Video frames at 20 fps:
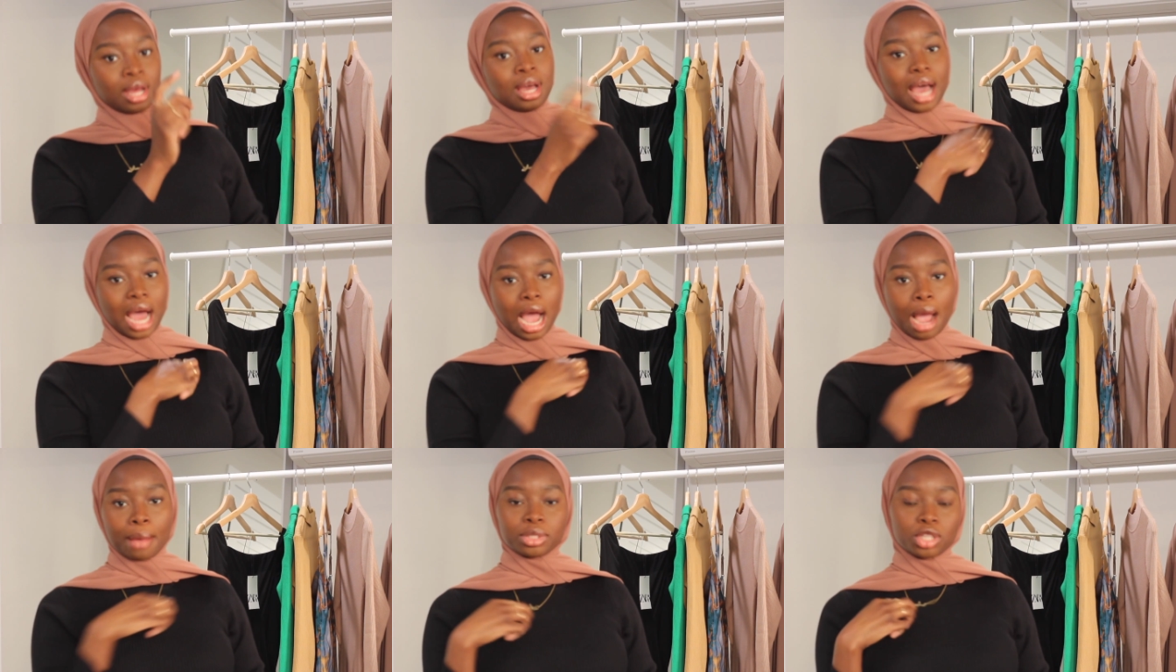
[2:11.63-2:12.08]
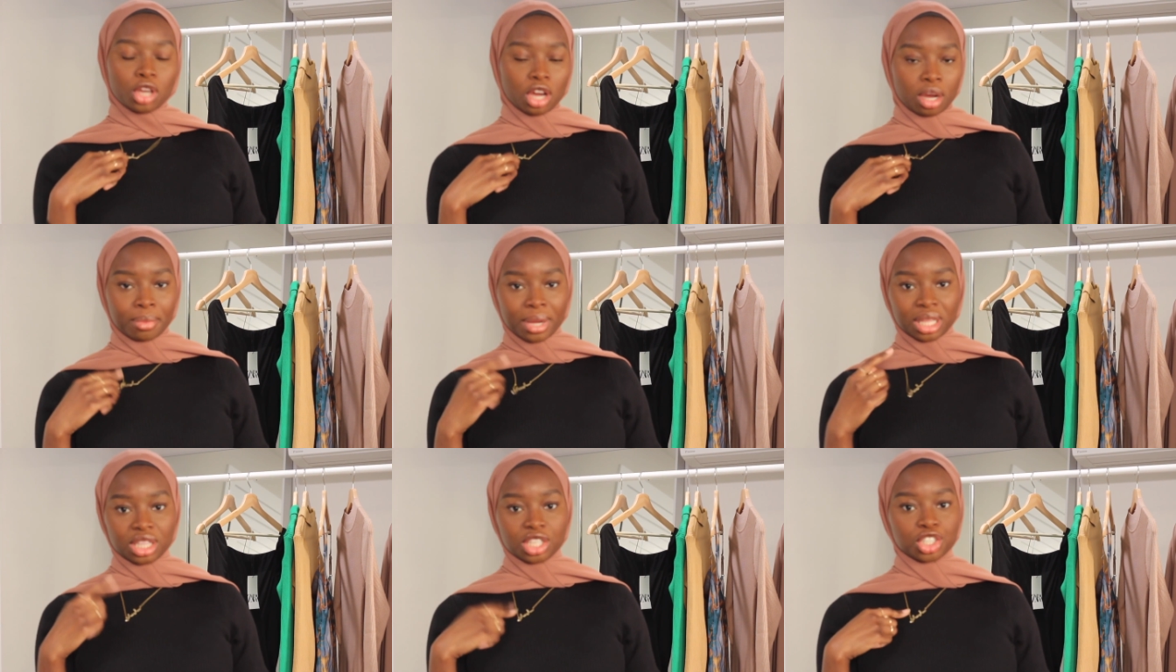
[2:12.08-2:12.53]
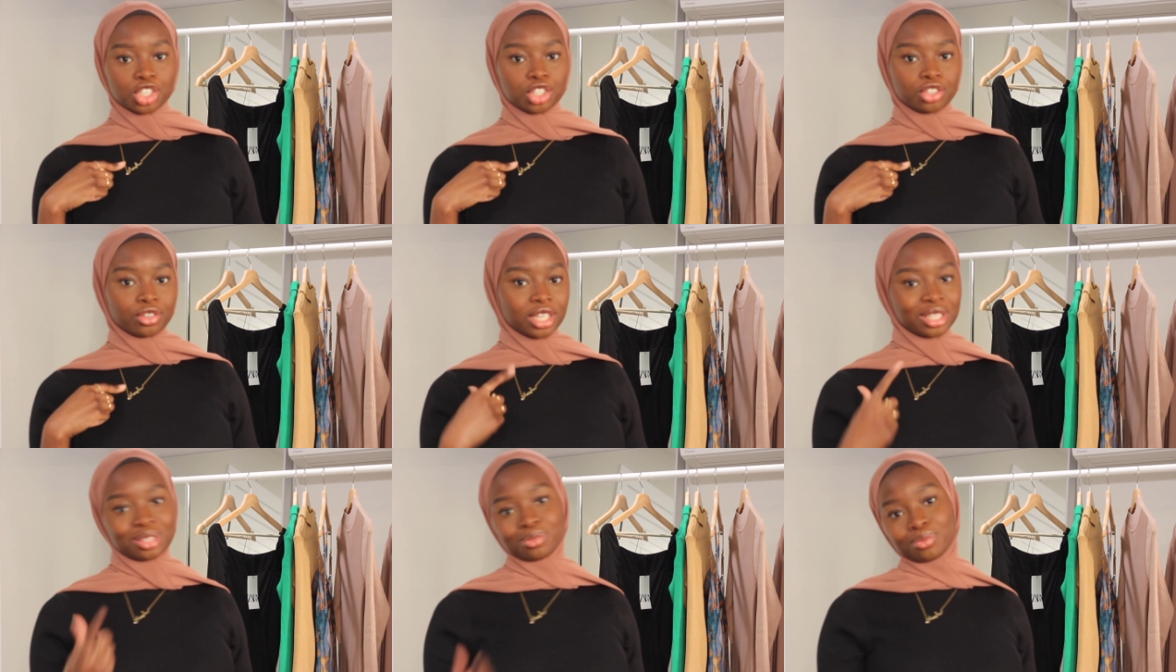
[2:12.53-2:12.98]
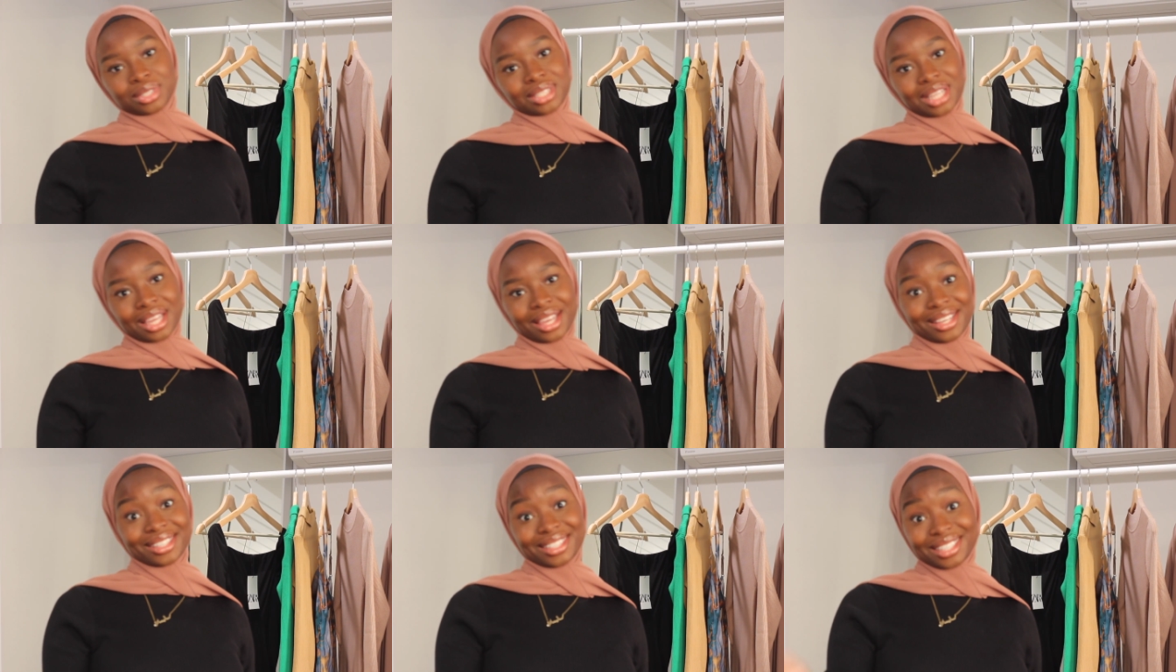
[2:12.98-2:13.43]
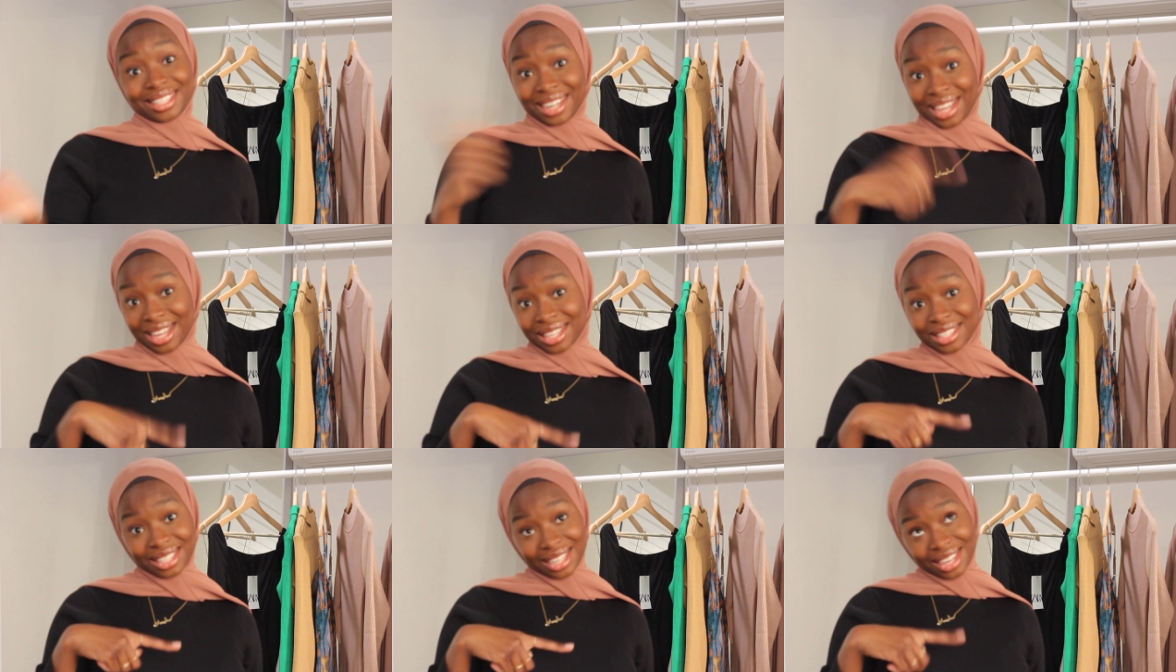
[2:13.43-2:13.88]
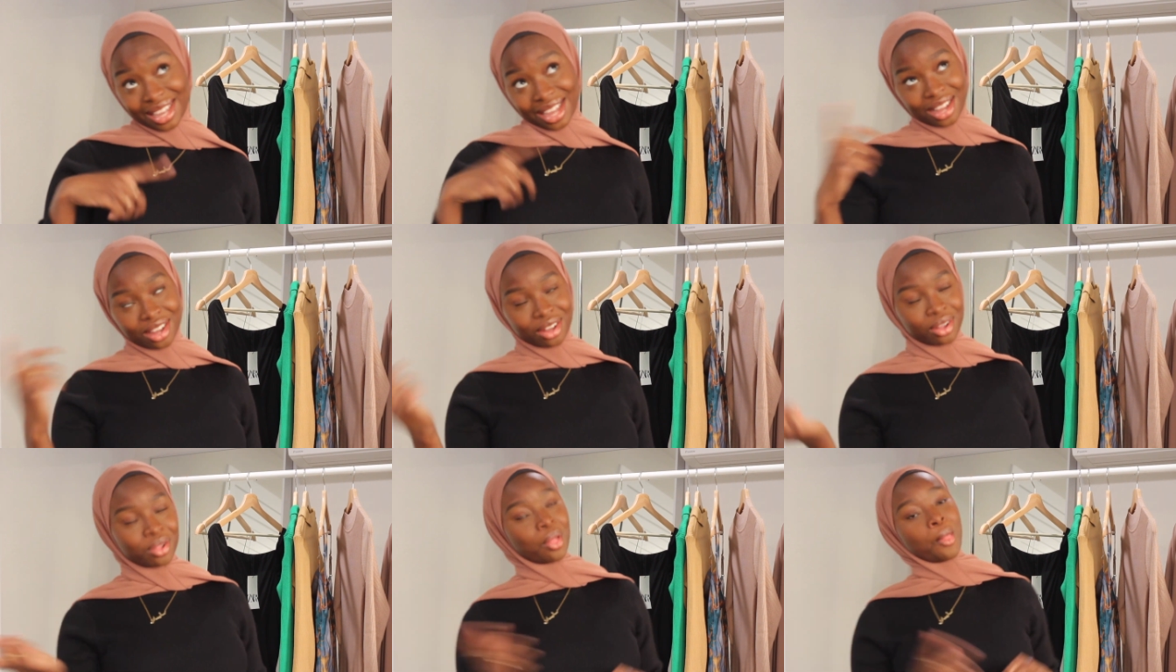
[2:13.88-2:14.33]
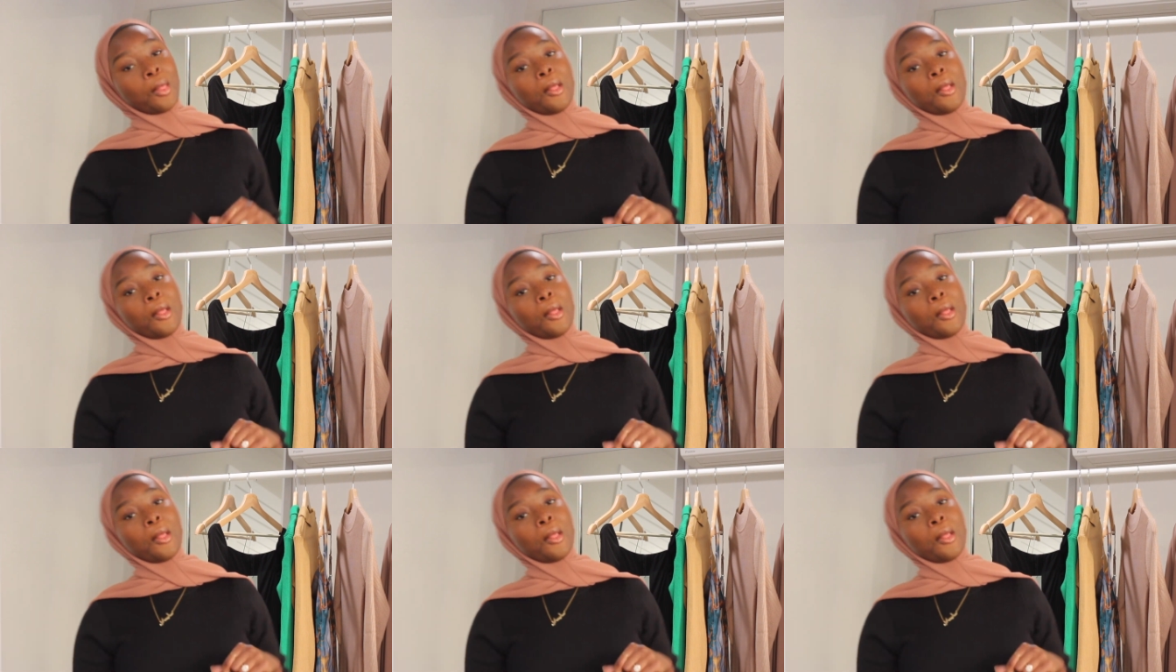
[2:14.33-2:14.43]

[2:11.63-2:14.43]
I was talking about this dress once I get to Nasty Gal.